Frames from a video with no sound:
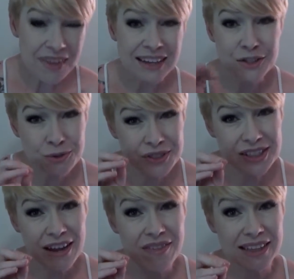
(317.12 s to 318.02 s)
I do
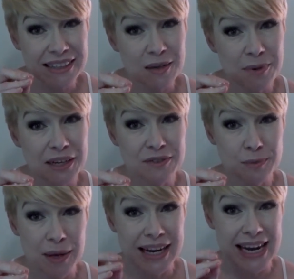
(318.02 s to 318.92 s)
still have that little bit of
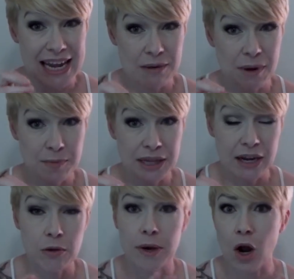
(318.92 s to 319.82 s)
spending in my
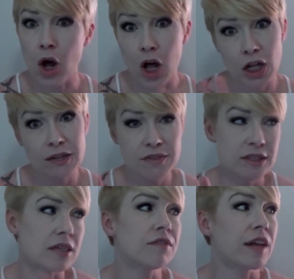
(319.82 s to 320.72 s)
planner, but all of the
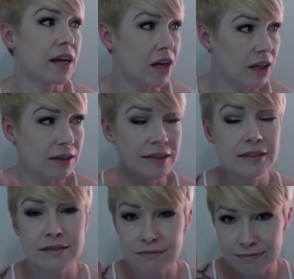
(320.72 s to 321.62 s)
stuff, like all the
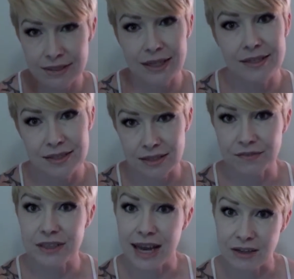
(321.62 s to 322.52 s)
kid
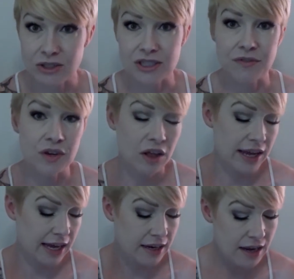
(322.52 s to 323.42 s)
stuff and the house stuff and all
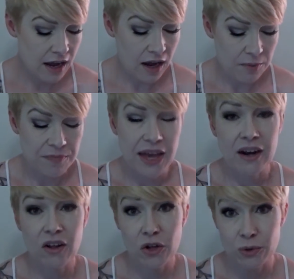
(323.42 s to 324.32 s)
that, that
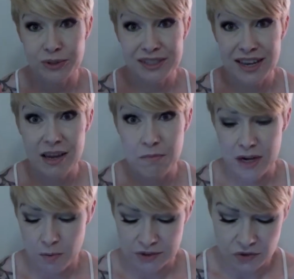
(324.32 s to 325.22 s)
all goes in
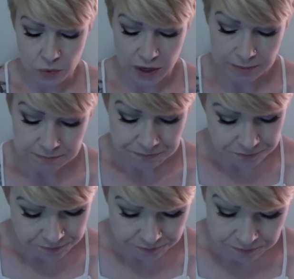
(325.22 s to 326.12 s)
MoneyWiz 3.
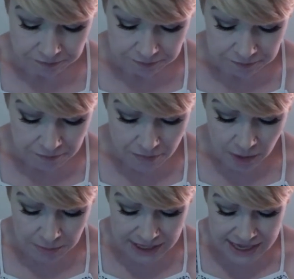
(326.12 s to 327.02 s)

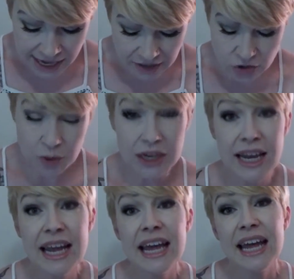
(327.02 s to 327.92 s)
My next one
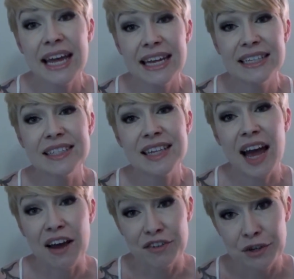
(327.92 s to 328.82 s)
is
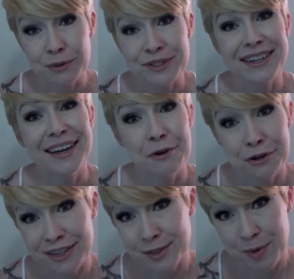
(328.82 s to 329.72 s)
Evernote. I know
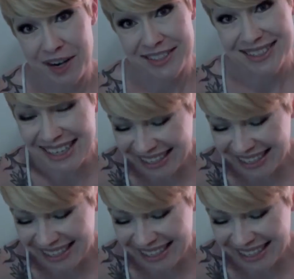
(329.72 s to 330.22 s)
you're not surprised.